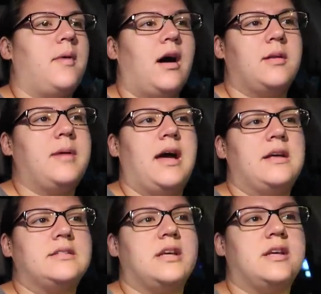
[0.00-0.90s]
Autumn
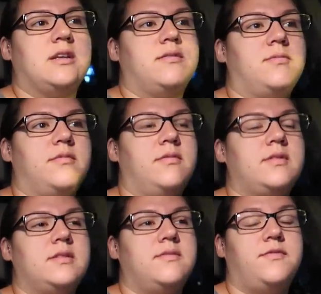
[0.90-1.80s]
has a
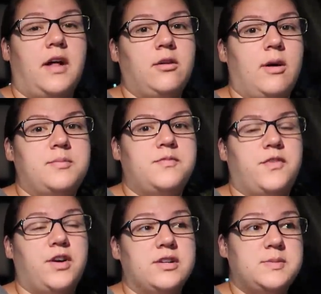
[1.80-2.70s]
follow-up
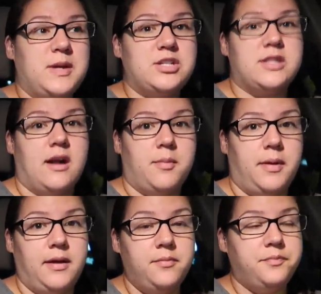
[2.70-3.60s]
for speech
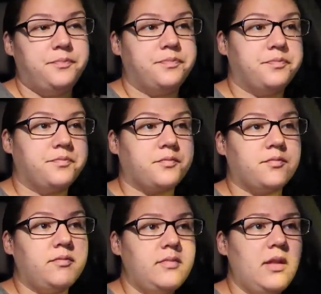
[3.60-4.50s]
therapy,
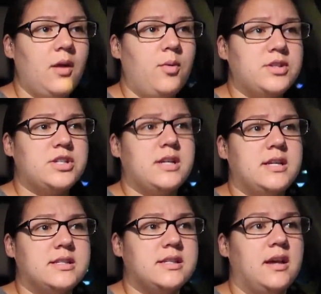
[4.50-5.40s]
which
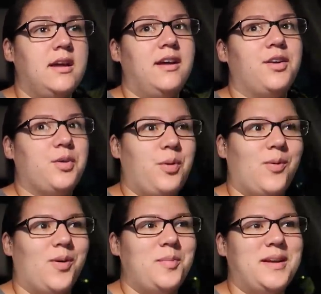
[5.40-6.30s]
is
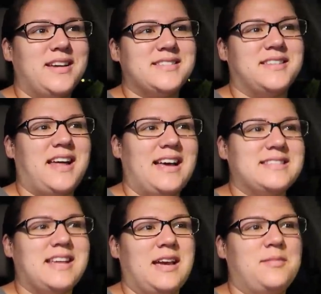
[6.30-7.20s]
cool, because the
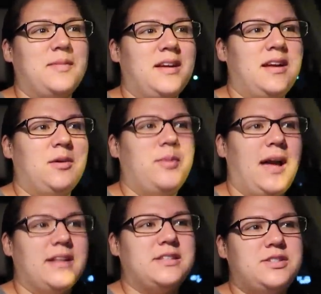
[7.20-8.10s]
last time we
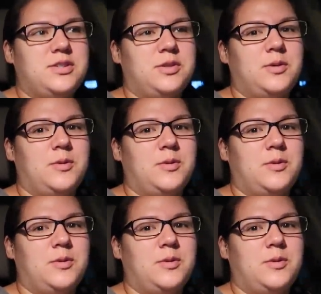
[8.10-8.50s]
had to do